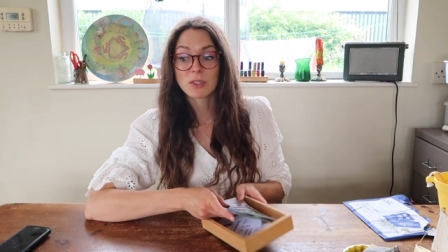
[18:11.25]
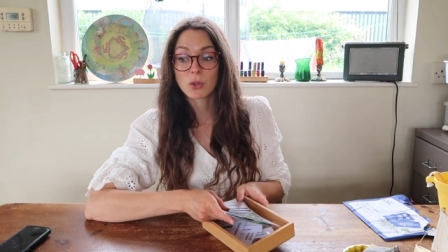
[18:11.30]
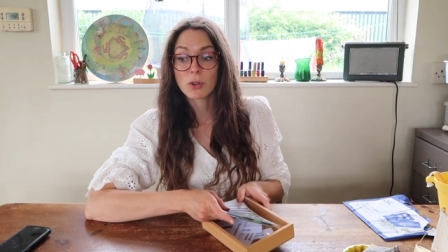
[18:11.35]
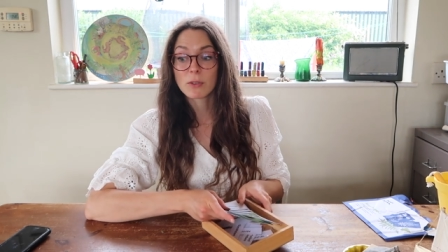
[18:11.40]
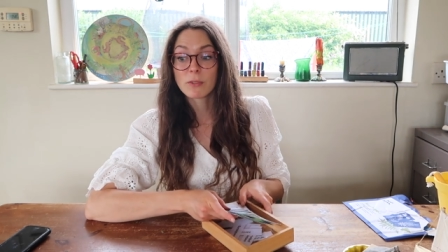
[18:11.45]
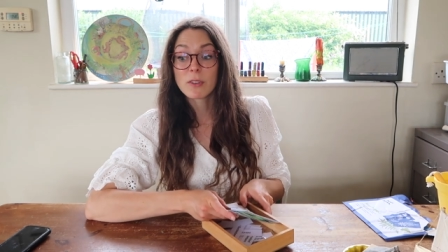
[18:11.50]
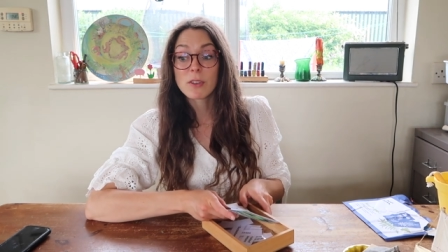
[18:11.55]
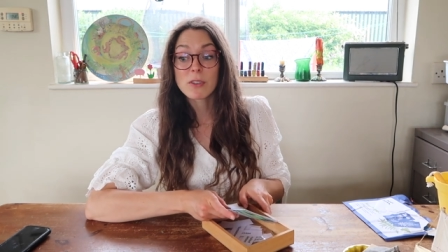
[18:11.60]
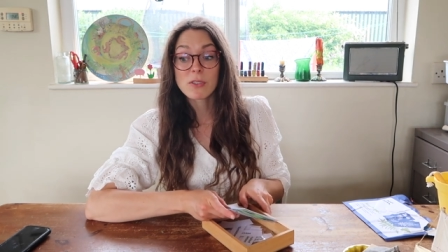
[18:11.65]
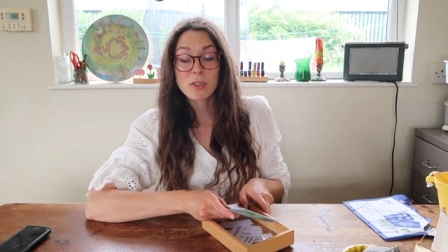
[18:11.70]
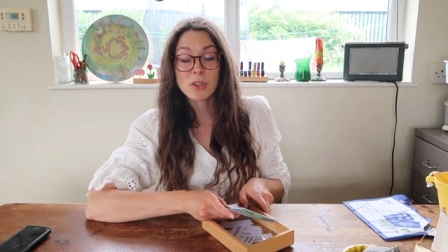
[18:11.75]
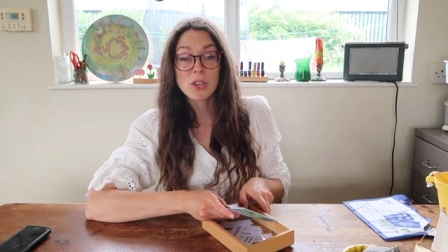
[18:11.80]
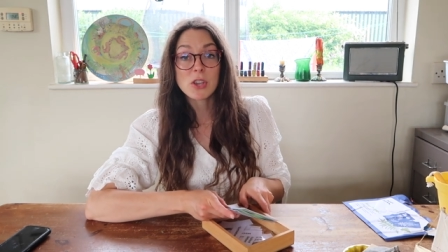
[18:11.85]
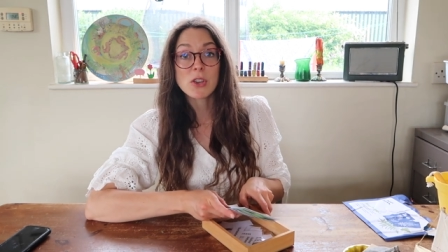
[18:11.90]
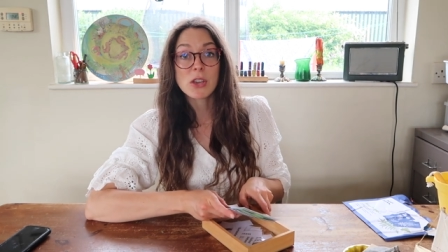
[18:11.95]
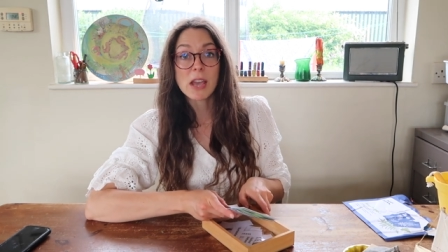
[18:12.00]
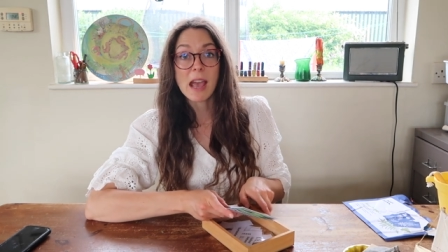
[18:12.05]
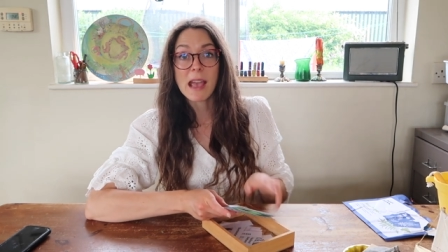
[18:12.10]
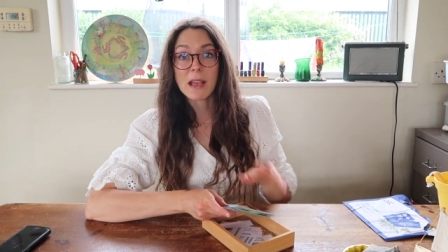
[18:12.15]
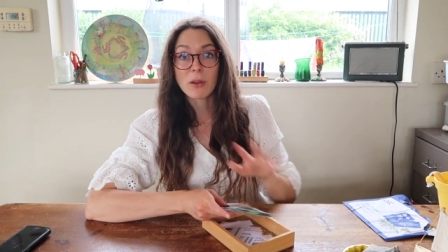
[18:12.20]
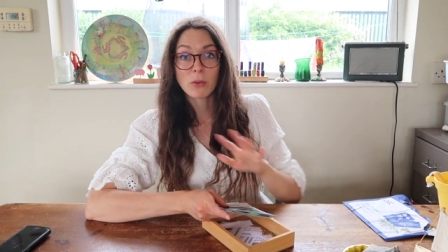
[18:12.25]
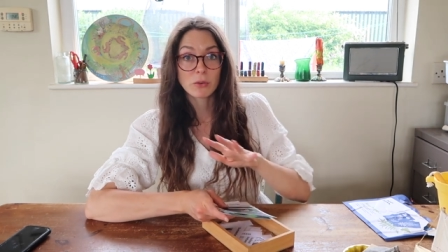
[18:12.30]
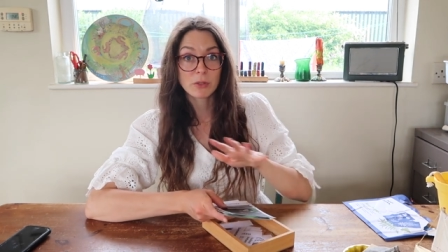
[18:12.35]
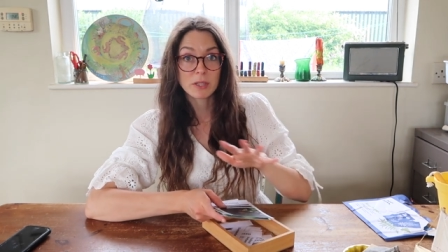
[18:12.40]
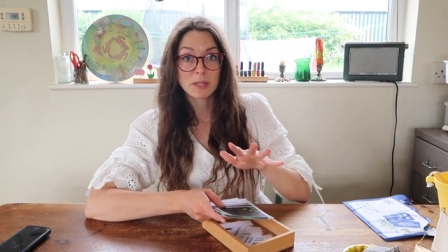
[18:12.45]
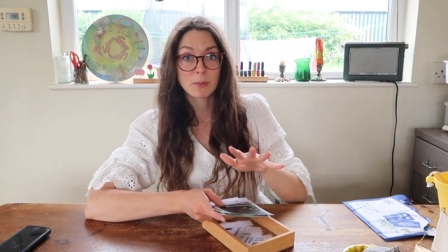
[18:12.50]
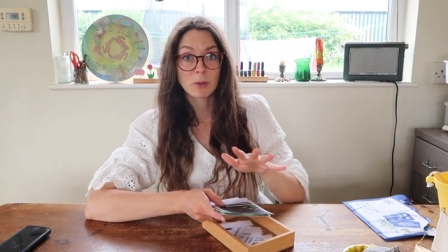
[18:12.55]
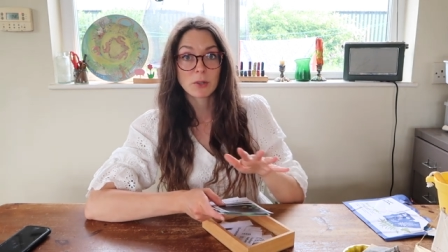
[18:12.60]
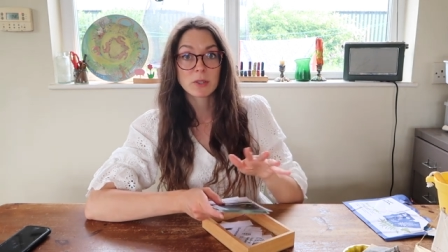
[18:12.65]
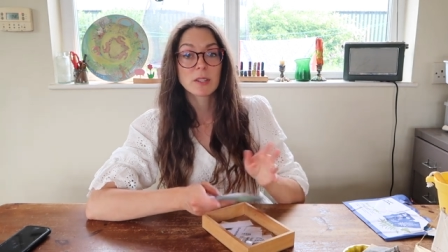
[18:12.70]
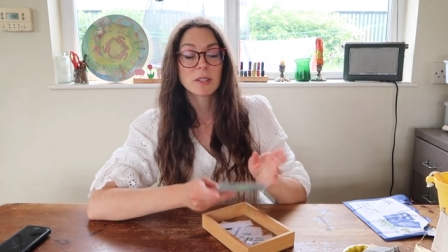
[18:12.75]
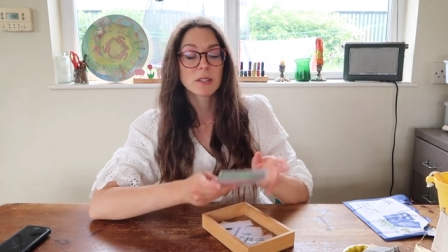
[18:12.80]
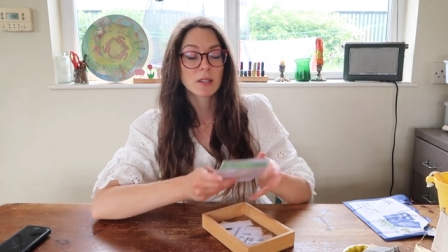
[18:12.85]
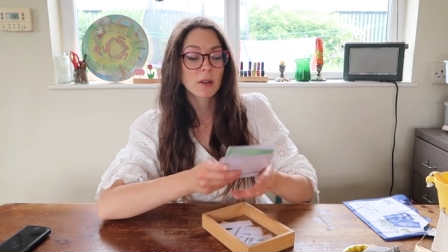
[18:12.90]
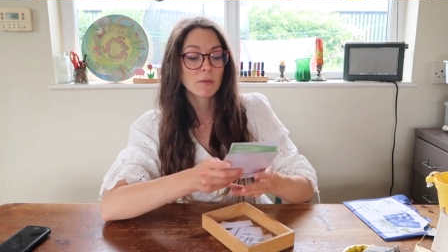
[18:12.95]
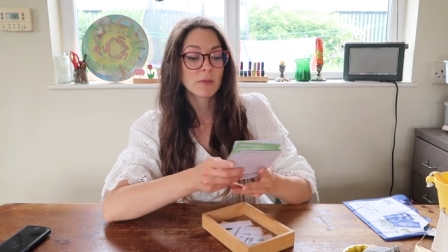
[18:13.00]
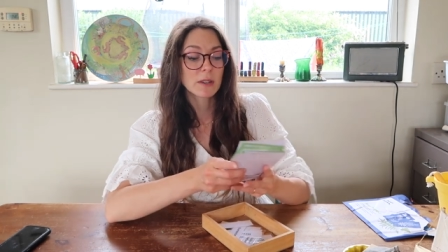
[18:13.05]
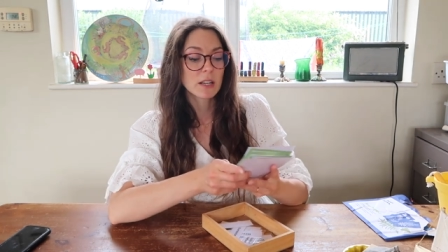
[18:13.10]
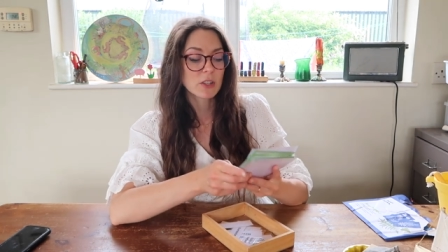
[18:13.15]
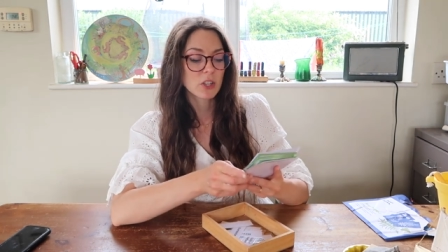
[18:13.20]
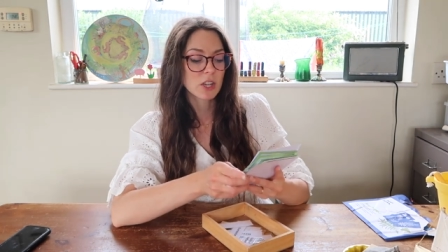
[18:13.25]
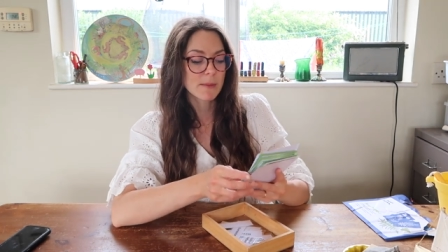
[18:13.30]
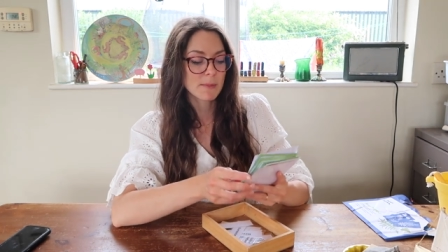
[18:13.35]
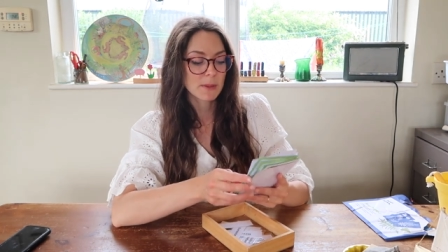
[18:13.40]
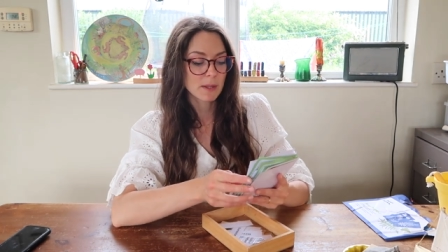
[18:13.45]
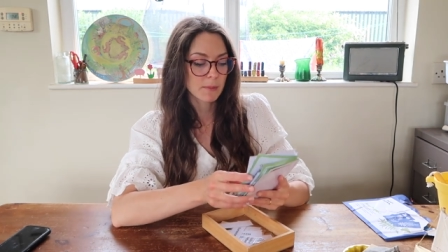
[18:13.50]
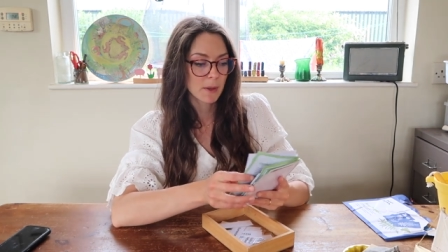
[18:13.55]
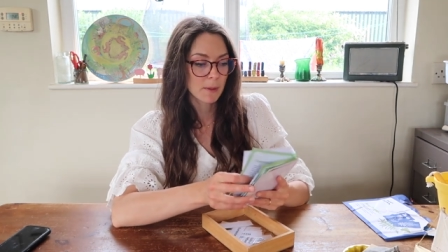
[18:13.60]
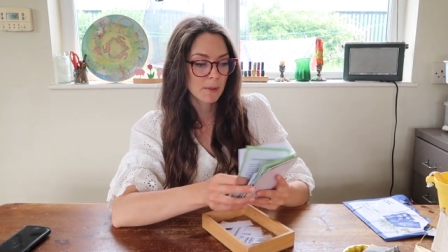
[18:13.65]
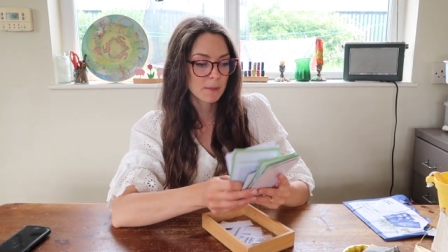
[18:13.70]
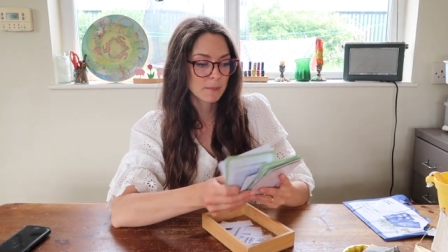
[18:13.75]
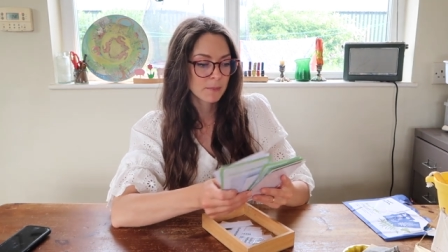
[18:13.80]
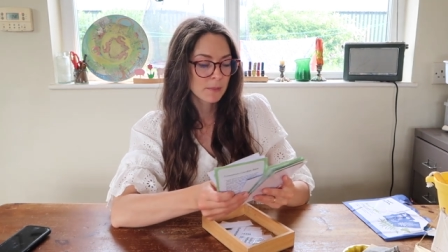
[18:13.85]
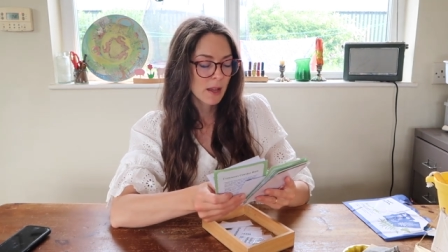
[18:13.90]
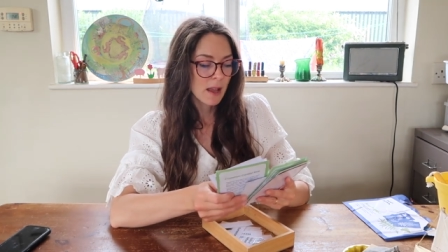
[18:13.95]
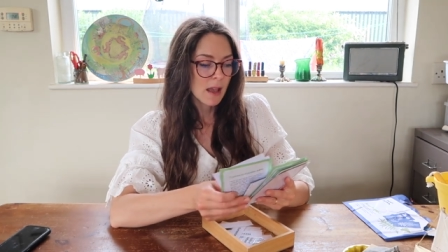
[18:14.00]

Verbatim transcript: So if you're in the UK, all these boxes are really cheap at the moment.